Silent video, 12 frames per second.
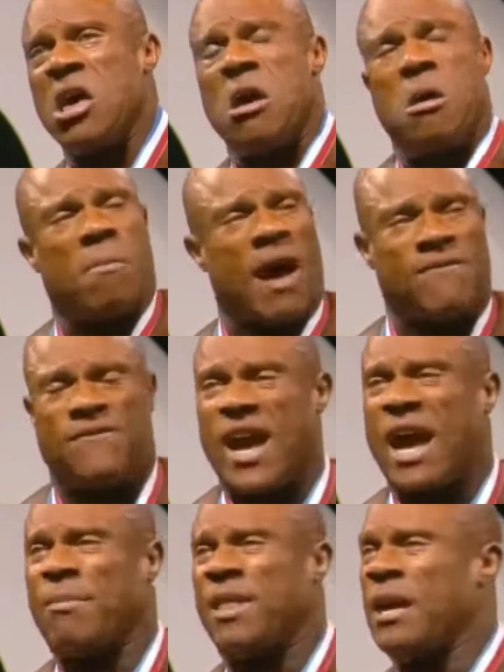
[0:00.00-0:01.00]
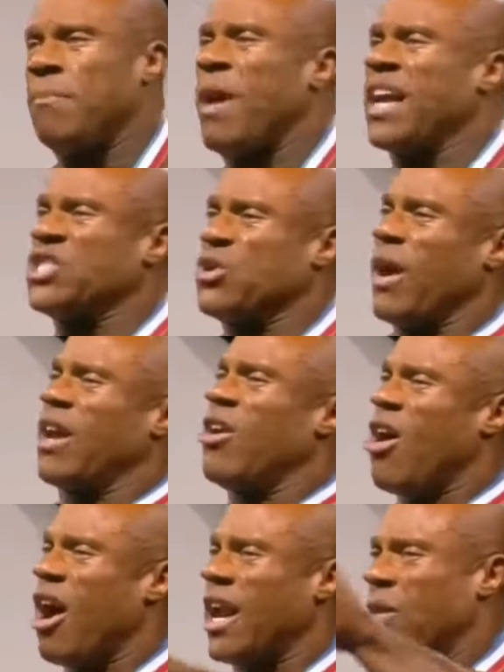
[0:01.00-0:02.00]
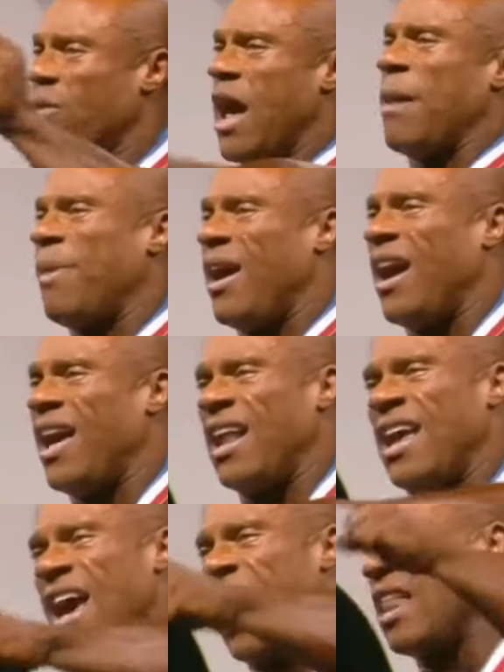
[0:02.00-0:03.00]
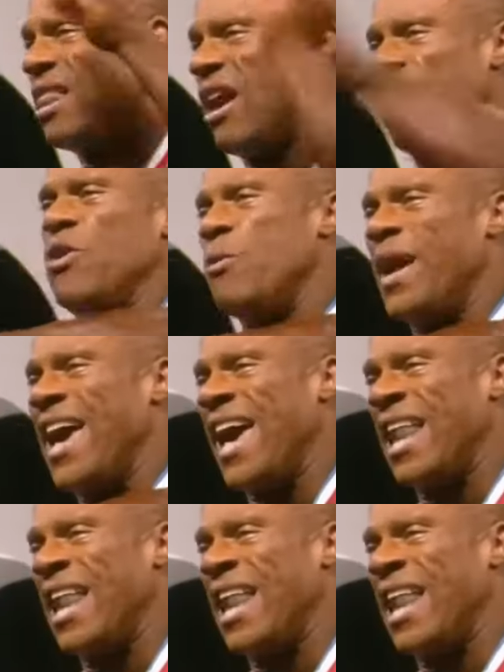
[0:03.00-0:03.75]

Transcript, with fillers: my family, my trainer, Hany Rambod. I love you, man.